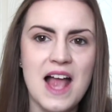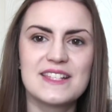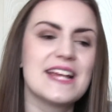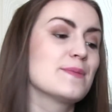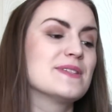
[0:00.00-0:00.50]

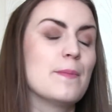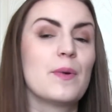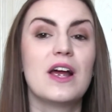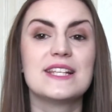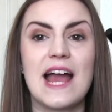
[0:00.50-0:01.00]

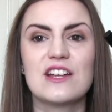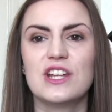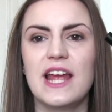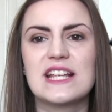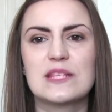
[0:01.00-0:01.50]
Sectumsempra is
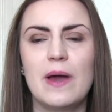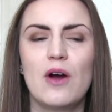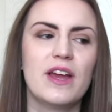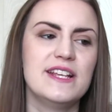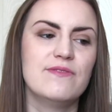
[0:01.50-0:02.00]
actually a
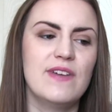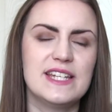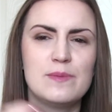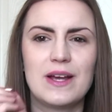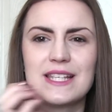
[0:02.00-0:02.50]
spell that is
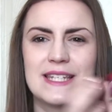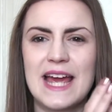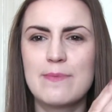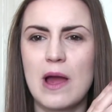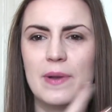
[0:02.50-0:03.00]
invented by
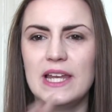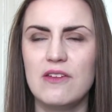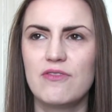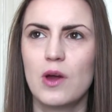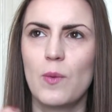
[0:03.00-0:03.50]
Snape. I
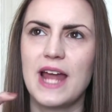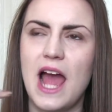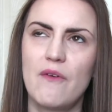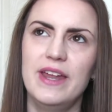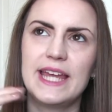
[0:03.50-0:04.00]
believe that when
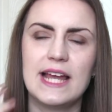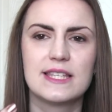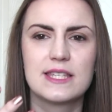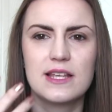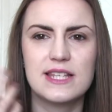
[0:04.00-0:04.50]
Harry
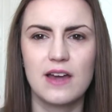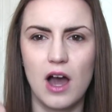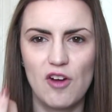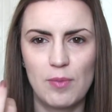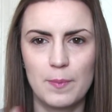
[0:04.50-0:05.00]
gets, is it the
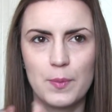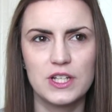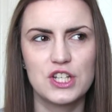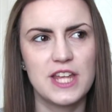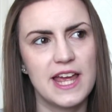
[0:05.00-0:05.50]
Half-Blood
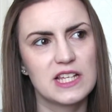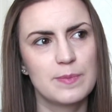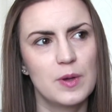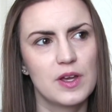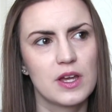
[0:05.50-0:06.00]
Prince
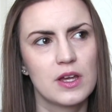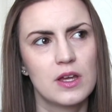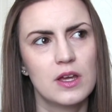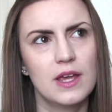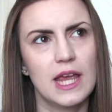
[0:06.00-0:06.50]
textbook
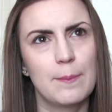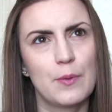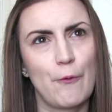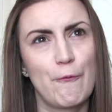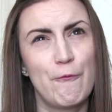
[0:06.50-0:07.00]
in
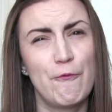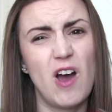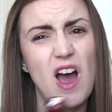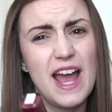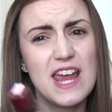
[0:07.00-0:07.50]
book
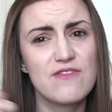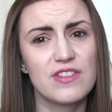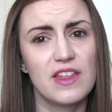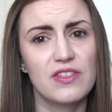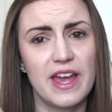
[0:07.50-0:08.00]

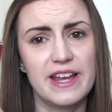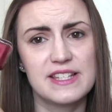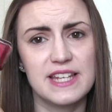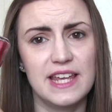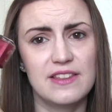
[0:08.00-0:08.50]
5, that they
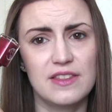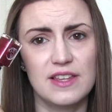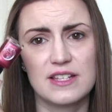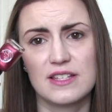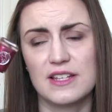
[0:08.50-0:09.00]
see that
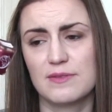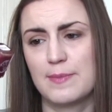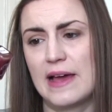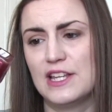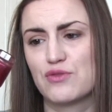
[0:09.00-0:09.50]
this
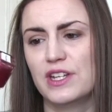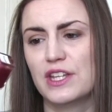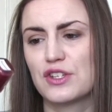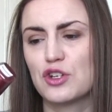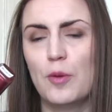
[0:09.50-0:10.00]
spell is
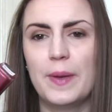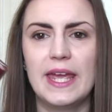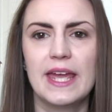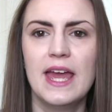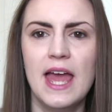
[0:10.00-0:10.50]
written at the top
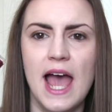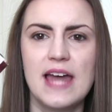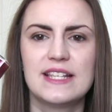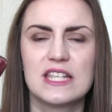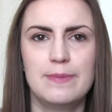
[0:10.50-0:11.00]
here,
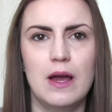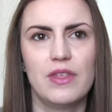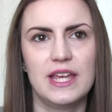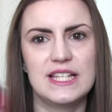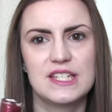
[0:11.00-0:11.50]
and it's a
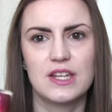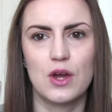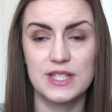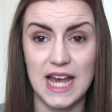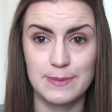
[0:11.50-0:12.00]
spell that he
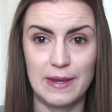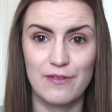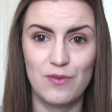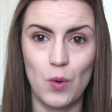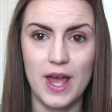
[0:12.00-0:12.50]
denotes as
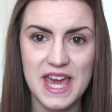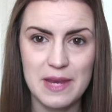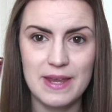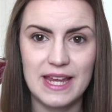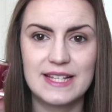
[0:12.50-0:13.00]
being for
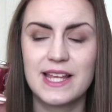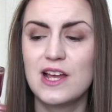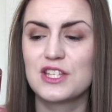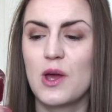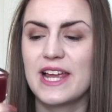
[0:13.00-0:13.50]
enemies.
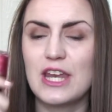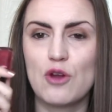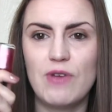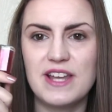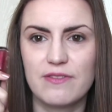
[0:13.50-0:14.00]
So again,
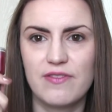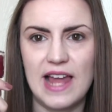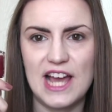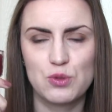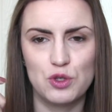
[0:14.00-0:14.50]
a red
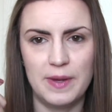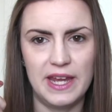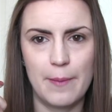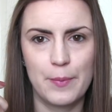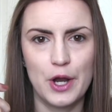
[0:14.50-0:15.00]
flash would
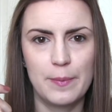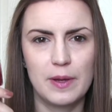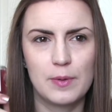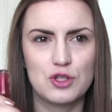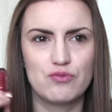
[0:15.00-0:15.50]
be
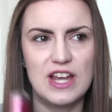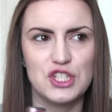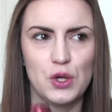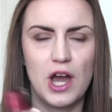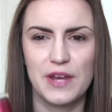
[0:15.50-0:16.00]
appropriate because
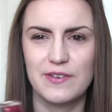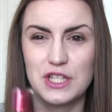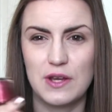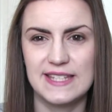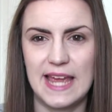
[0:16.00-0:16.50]
red you kind of
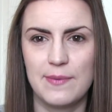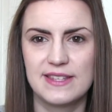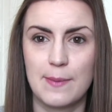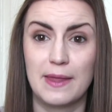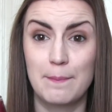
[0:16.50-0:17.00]
associate
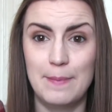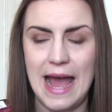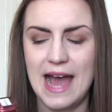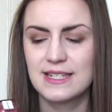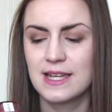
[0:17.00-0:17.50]
with something
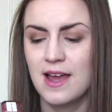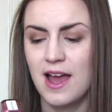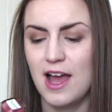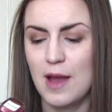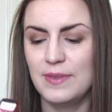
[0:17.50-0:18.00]
bad.
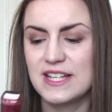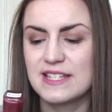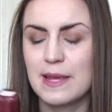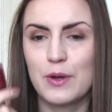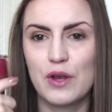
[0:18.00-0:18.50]
This is a